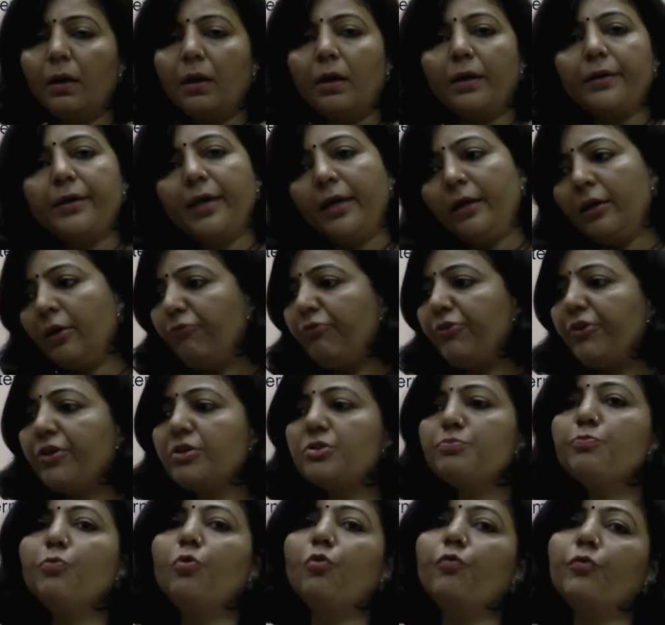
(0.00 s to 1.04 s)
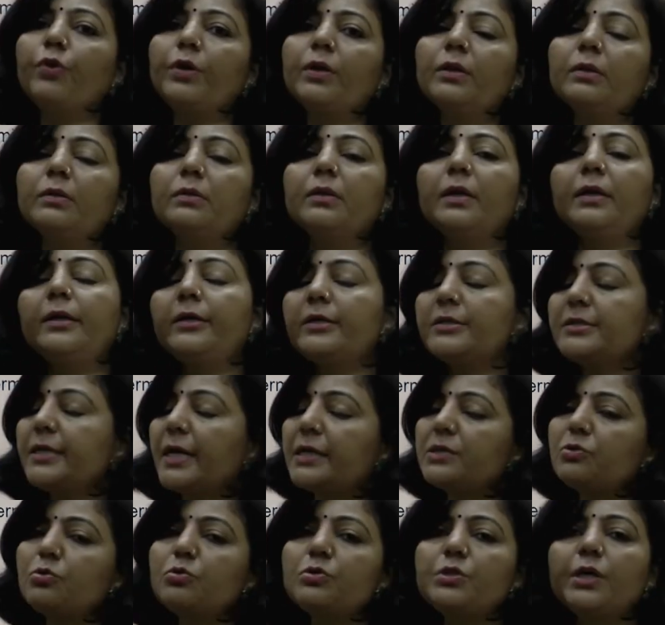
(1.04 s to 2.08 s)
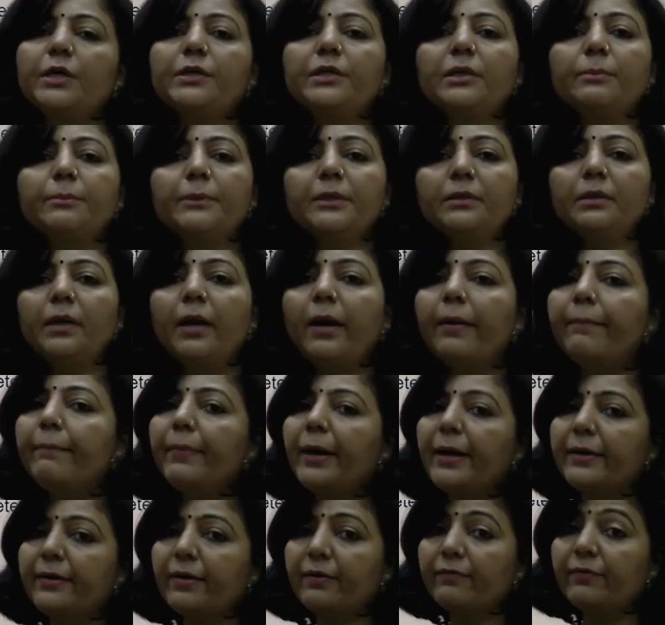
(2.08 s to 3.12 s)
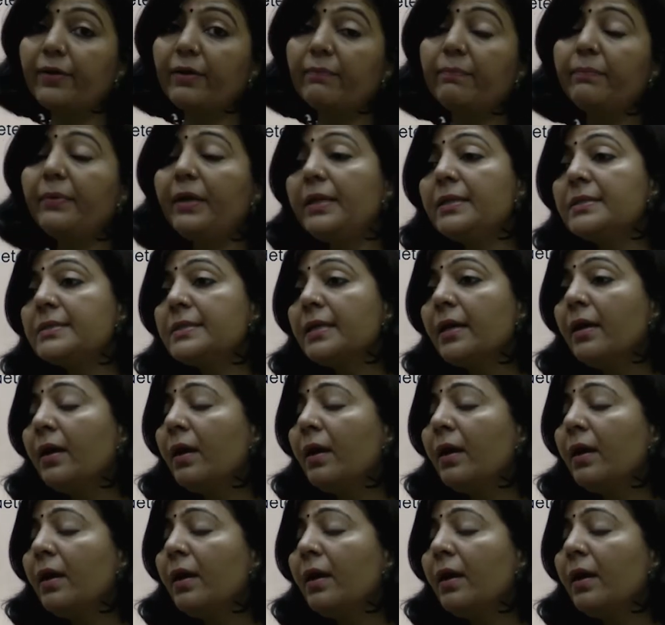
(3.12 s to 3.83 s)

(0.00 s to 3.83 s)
again if it is moving then it is associated with matter wave means